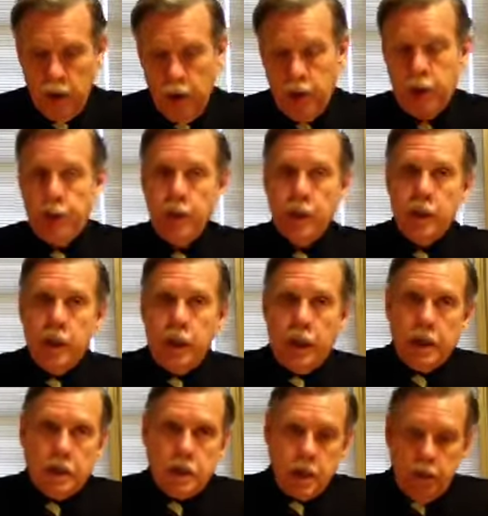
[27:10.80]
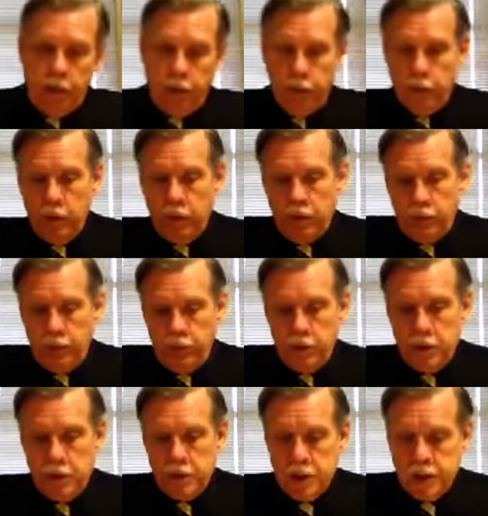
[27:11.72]
During the
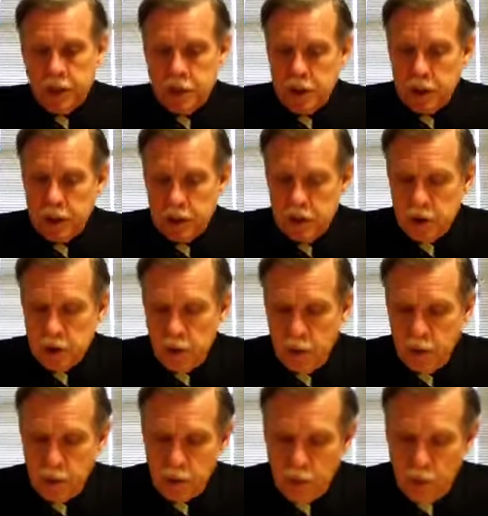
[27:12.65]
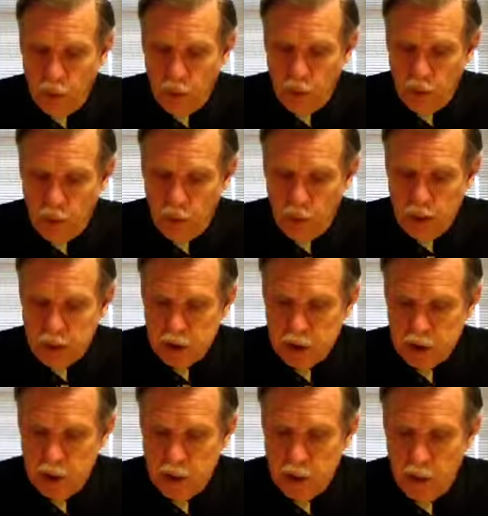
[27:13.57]
1956 Texas gubernatorial
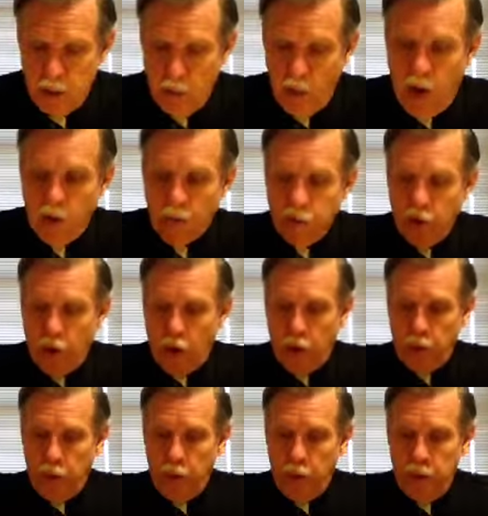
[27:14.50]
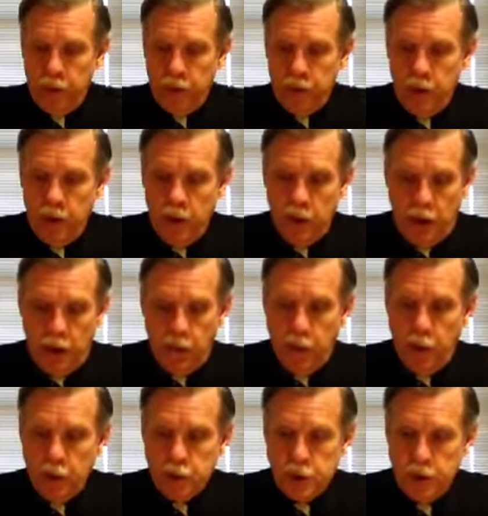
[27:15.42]
race, Ralph Yarborough,
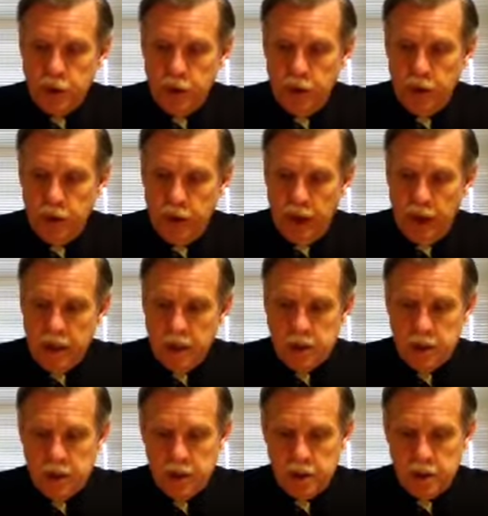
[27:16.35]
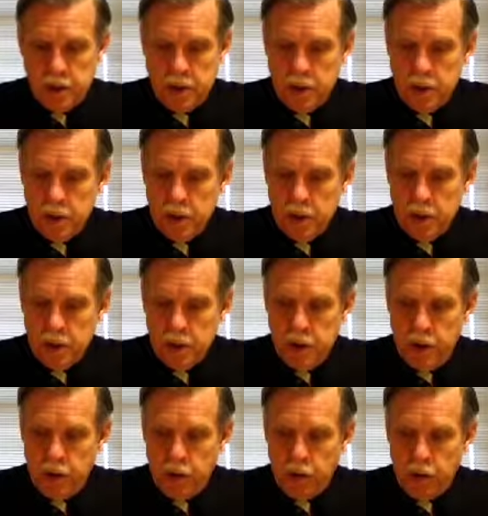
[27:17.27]
opposing United States
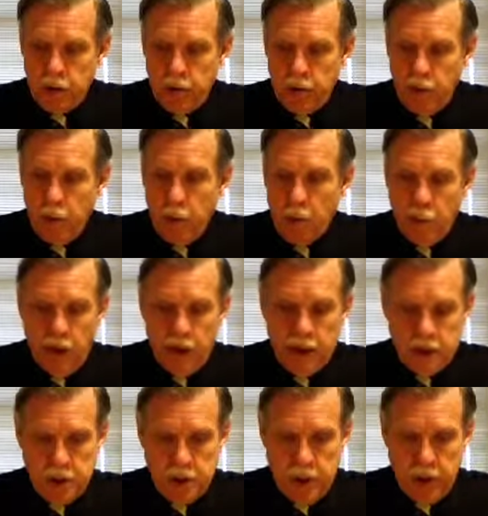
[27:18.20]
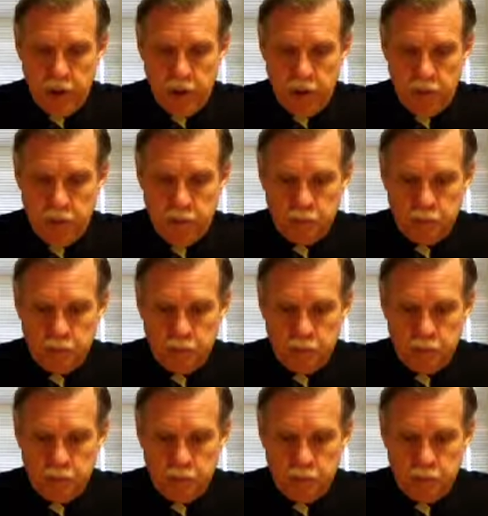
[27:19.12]
Senator Price Daniel,